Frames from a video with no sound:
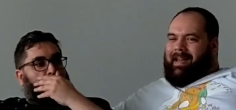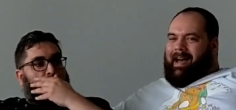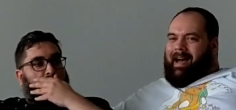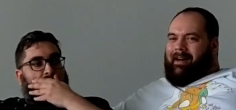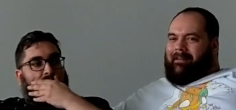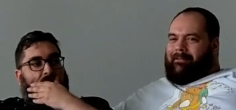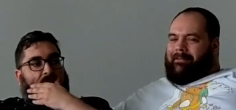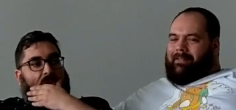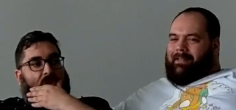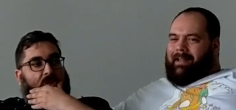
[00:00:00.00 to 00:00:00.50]
Speaker 1: they
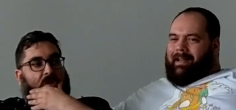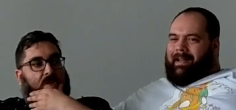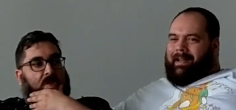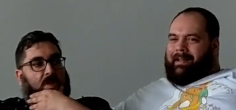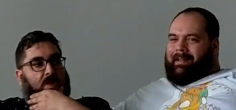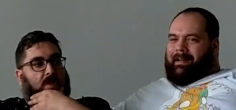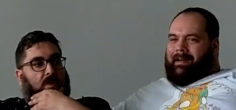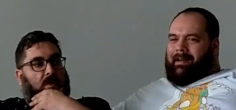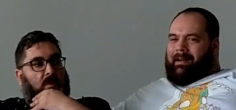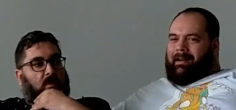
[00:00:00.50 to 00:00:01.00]
have like
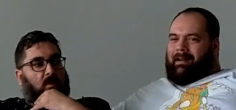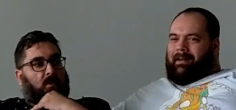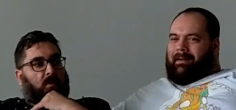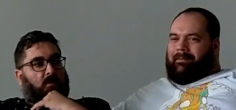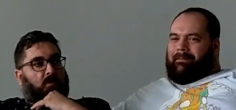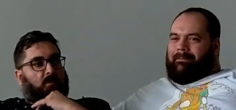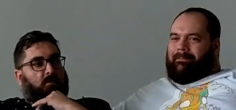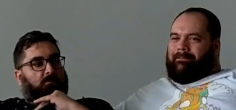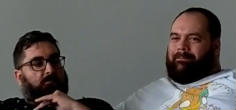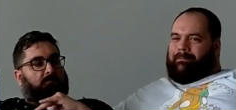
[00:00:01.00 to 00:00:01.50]

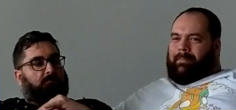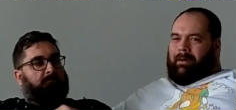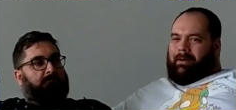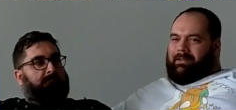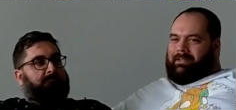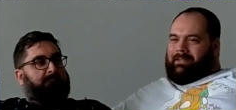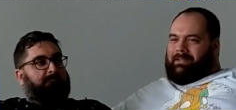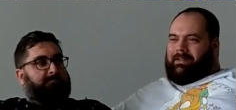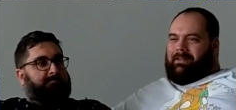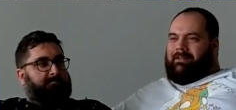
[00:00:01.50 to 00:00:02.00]
um,
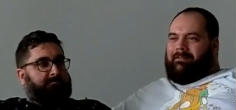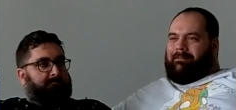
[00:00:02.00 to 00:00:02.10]
fetish